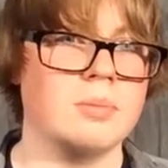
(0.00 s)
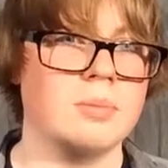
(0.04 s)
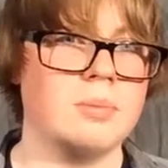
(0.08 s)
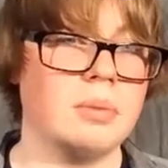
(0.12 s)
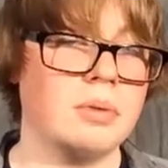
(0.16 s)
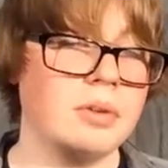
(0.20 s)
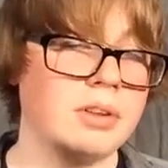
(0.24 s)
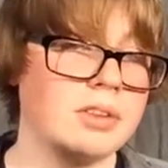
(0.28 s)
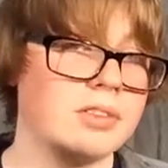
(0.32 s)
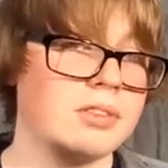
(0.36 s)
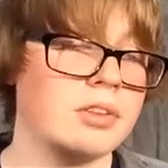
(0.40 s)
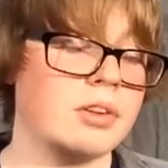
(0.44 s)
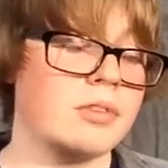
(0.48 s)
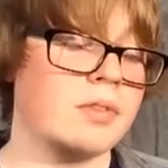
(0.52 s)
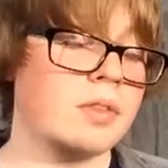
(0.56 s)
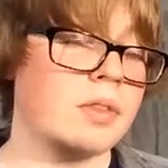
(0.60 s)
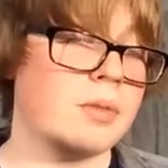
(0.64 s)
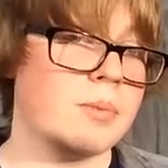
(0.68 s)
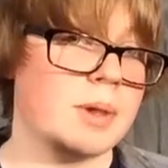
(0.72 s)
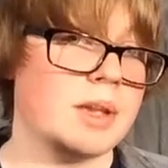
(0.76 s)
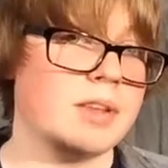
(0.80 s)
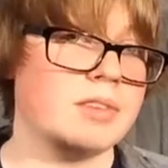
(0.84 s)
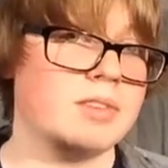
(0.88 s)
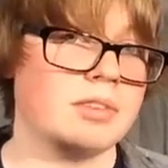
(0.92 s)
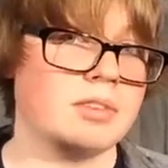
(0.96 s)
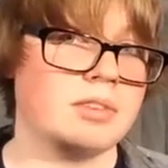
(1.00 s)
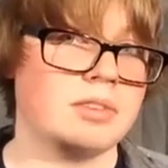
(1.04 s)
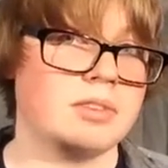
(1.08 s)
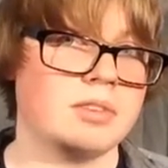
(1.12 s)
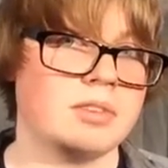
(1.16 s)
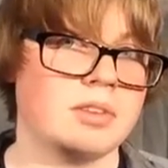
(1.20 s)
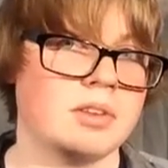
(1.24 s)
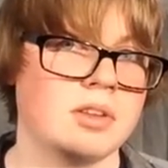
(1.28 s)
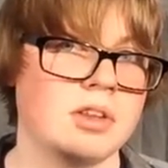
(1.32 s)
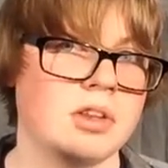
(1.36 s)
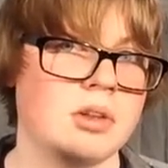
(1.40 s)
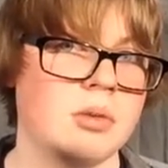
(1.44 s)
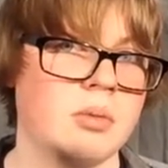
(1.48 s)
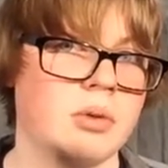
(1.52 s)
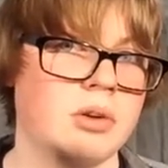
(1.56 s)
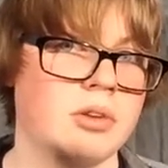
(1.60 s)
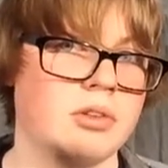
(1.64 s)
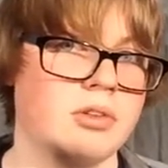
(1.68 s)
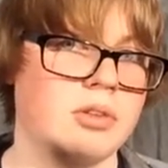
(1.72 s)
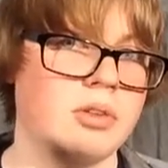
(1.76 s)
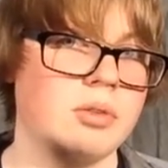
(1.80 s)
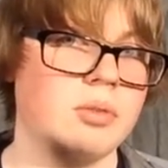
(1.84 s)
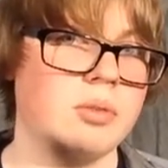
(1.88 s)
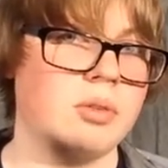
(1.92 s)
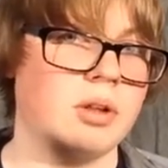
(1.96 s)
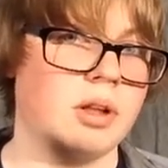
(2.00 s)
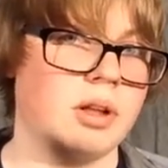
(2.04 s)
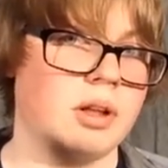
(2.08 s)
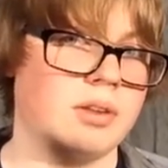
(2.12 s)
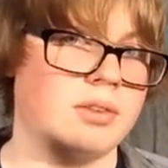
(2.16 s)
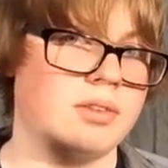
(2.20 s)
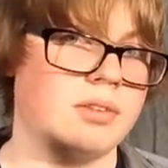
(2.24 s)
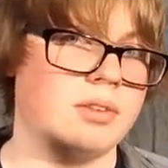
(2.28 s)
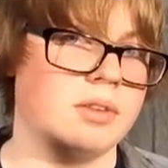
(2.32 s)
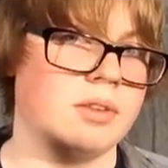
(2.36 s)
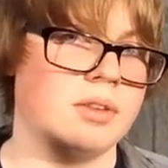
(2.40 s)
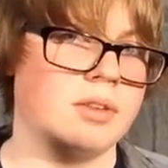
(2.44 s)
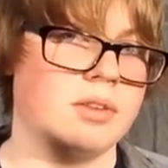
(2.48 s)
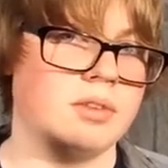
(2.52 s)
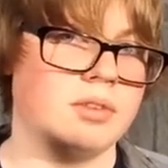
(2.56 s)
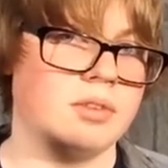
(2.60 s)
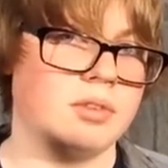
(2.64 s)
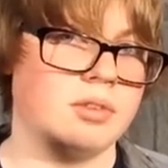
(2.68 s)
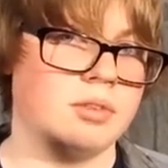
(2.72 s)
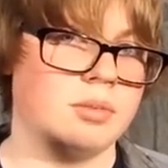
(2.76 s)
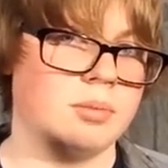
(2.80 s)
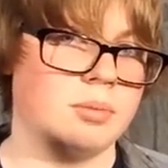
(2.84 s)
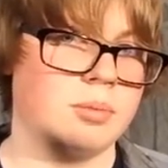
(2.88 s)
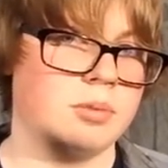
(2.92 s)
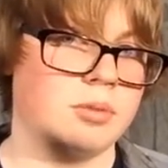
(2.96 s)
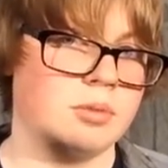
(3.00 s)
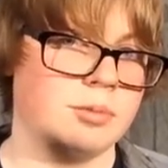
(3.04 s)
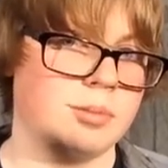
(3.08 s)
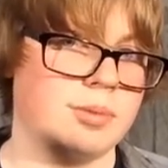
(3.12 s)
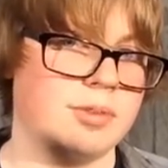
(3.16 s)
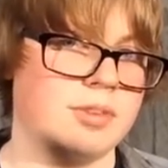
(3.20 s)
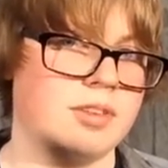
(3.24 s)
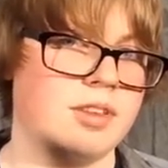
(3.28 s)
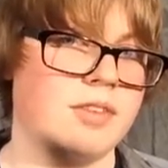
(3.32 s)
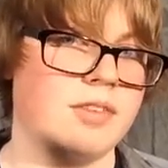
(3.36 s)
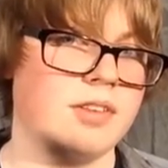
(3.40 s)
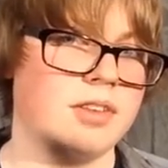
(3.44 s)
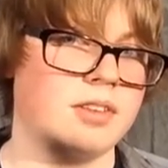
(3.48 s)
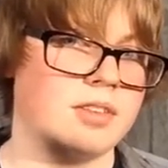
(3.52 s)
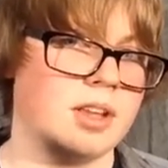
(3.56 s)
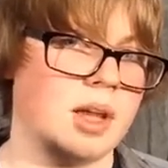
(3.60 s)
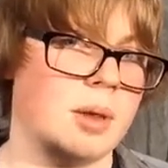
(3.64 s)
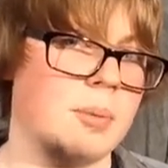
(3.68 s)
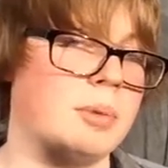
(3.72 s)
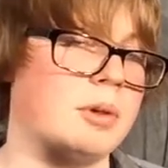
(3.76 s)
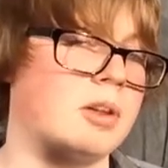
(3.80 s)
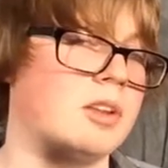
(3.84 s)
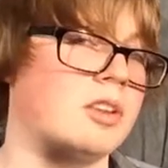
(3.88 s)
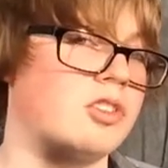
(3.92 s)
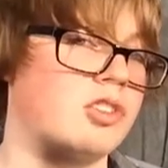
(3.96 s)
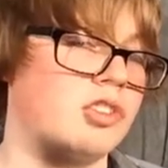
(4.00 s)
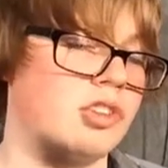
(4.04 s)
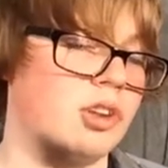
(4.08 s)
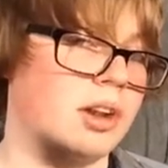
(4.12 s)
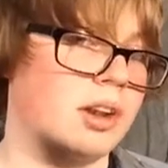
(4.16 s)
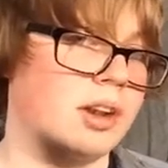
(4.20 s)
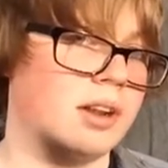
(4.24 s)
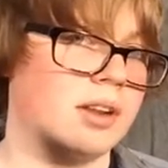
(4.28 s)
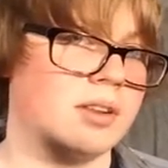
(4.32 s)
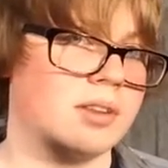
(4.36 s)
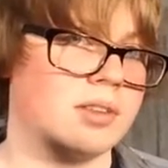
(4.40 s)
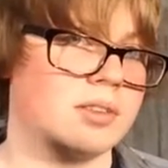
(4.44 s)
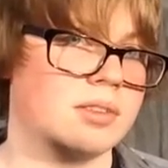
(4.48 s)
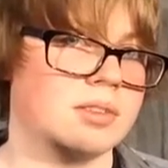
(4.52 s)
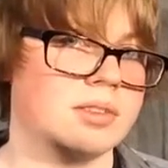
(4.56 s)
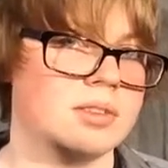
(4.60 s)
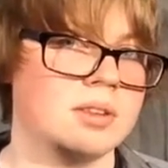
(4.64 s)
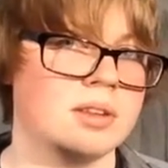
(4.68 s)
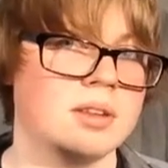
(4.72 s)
But let's start from the basics so then you aren't too lost in this specific topic in genetics.